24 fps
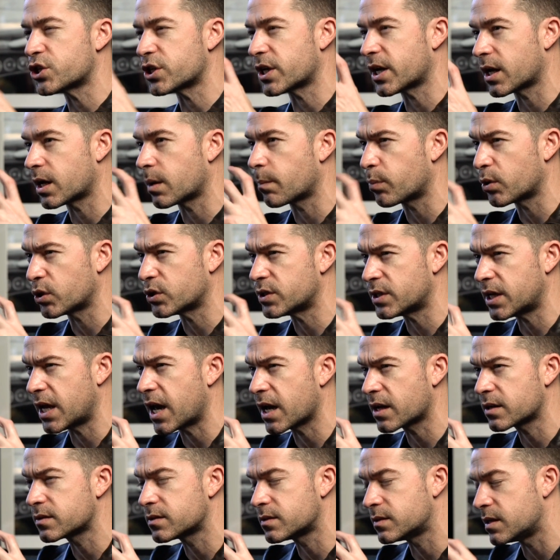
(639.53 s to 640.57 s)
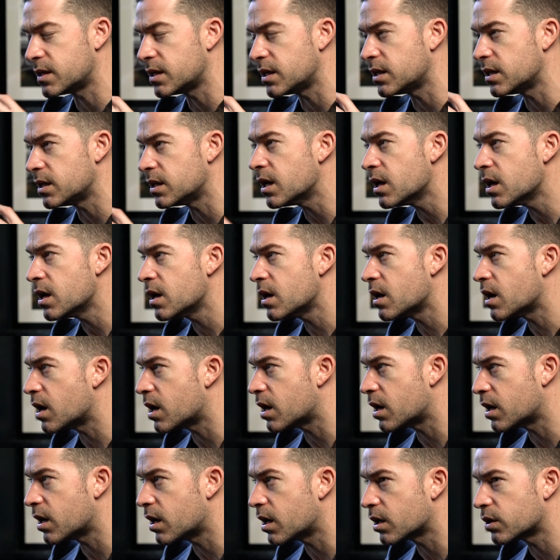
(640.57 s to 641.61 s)
It kind of protects the
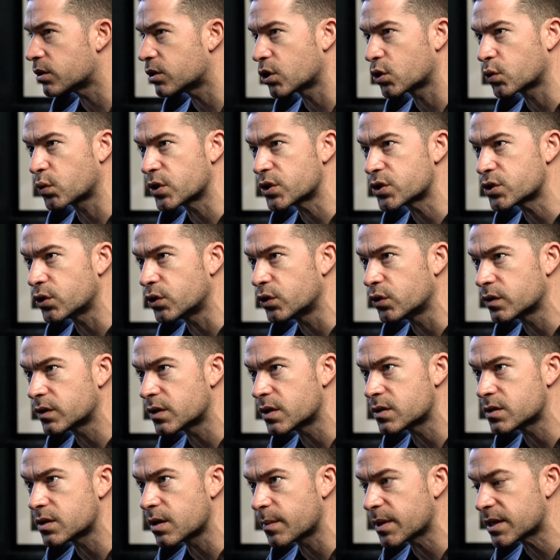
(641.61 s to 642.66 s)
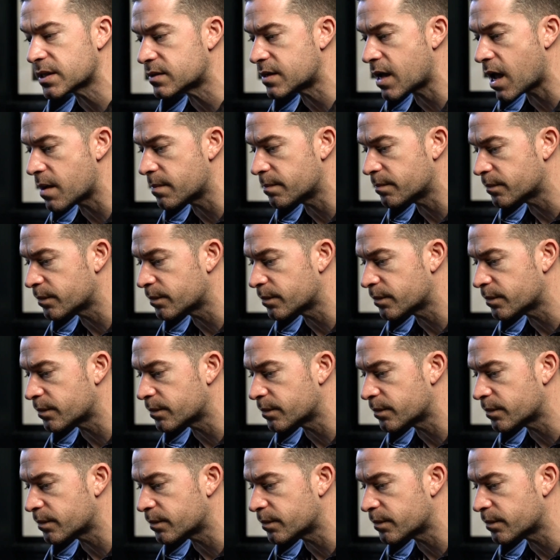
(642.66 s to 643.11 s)
crystal to some extent.